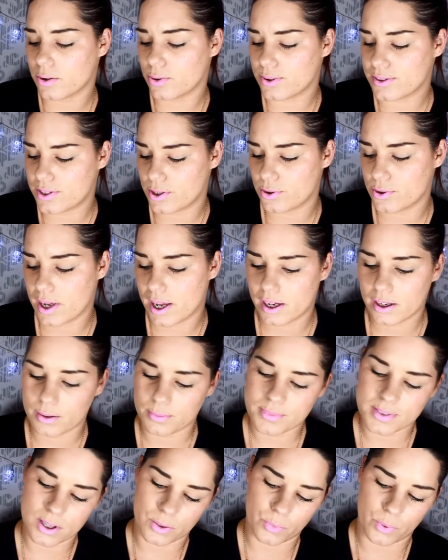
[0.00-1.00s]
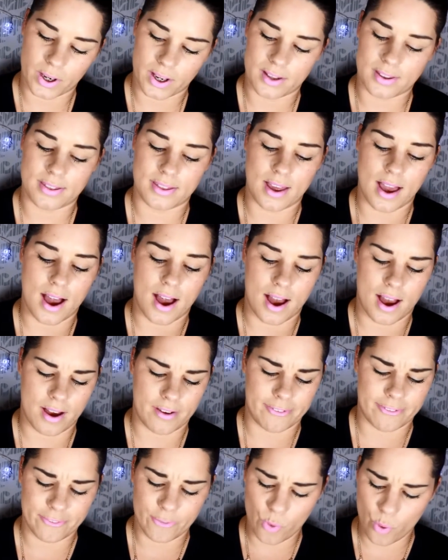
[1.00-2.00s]
also comes with
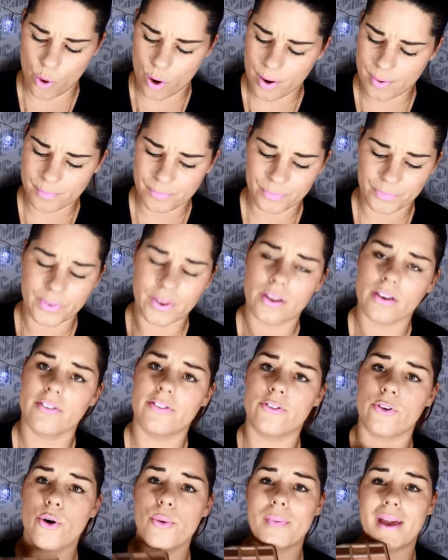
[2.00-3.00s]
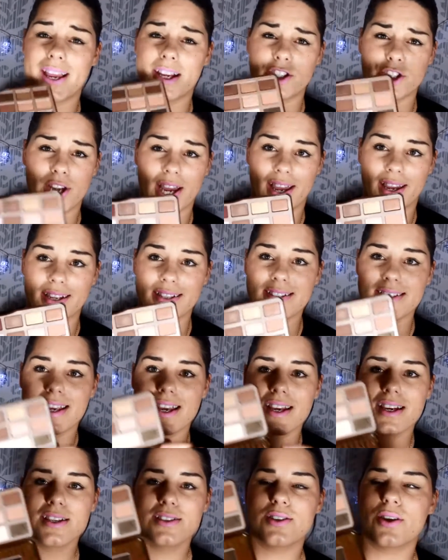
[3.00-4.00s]
four matte shades,
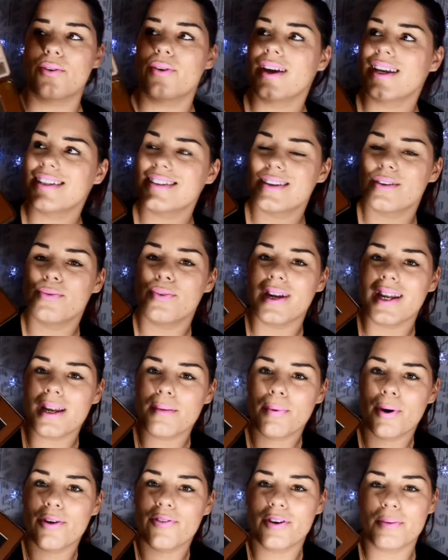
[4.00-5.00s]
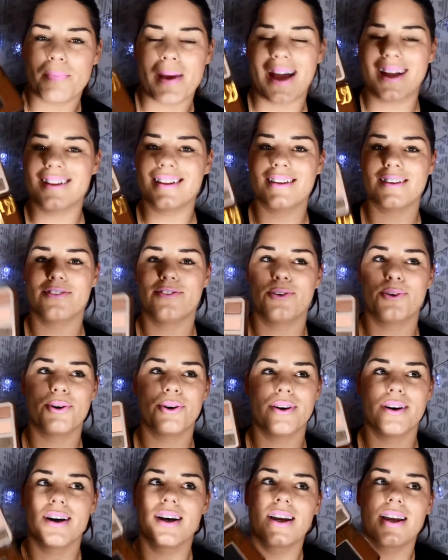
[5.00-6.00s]
so it's a really perfect palette
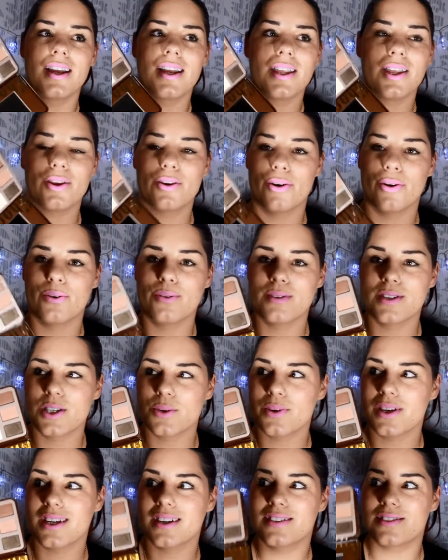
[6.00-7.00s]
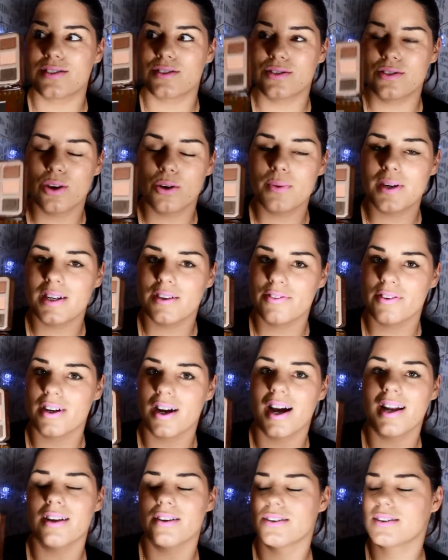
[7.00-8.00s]
for, you know, doing so many different
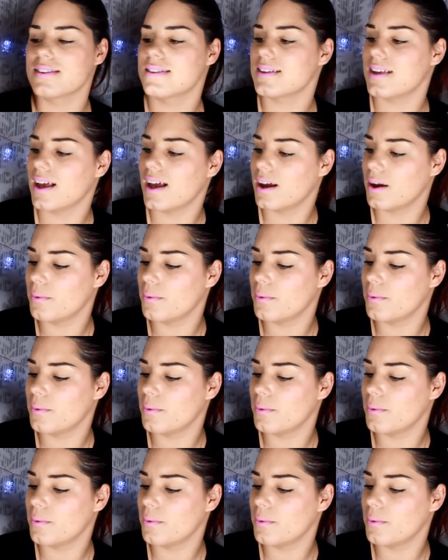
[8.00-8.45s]
eye looks.